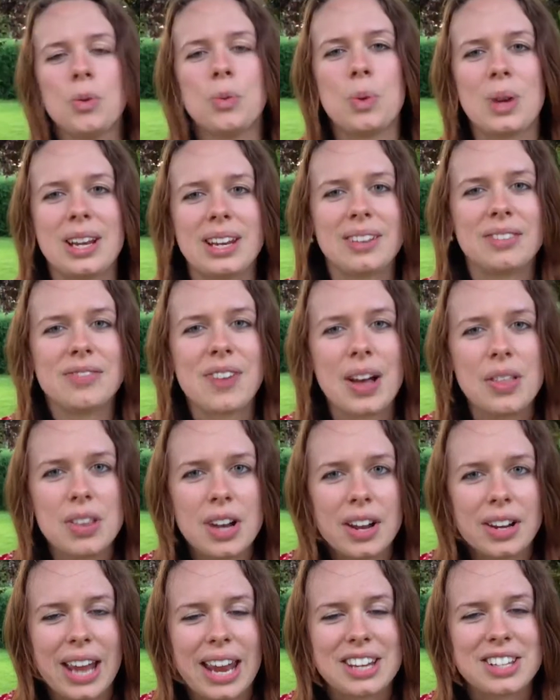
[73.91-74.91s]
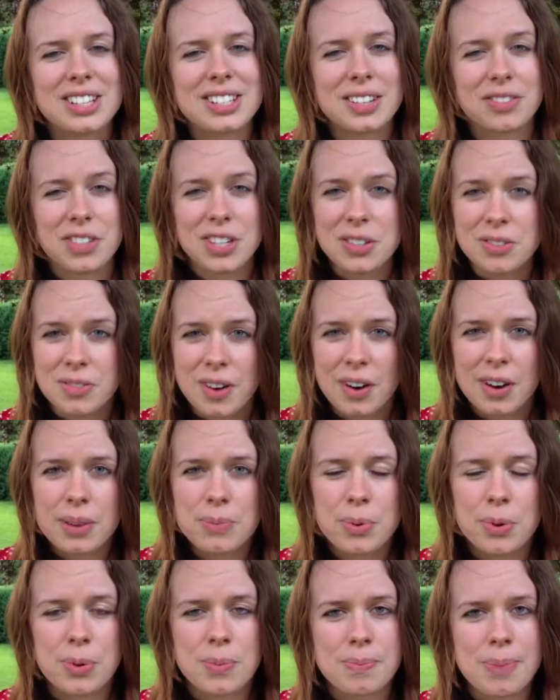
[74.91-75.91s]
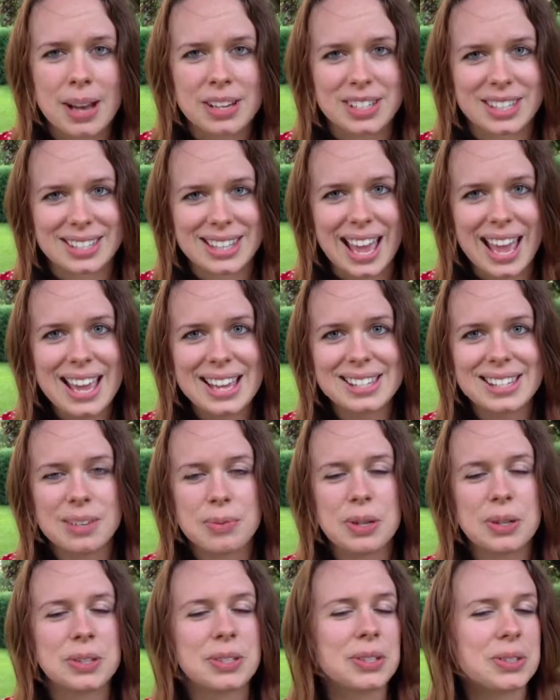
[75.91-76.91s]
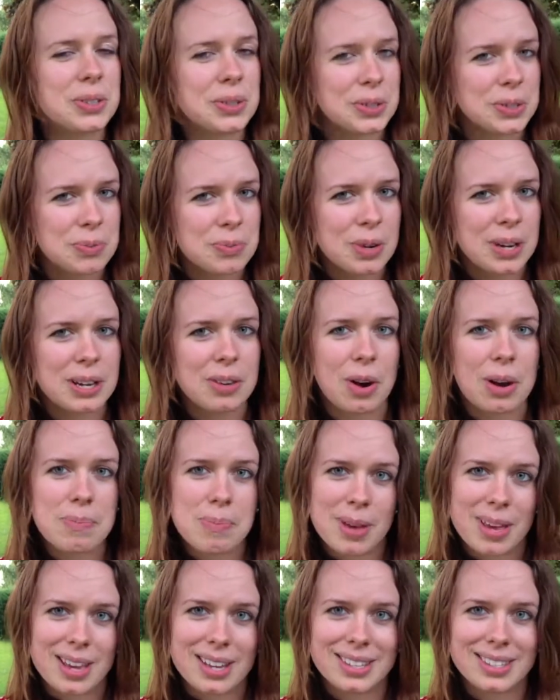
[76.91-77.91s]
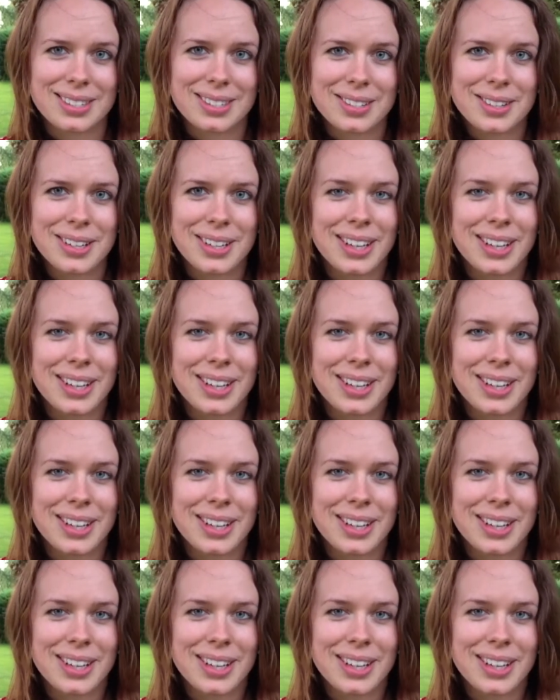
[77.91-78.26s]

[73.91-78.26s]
We found the locations of two very important badger sets, and we also saw some really great birds.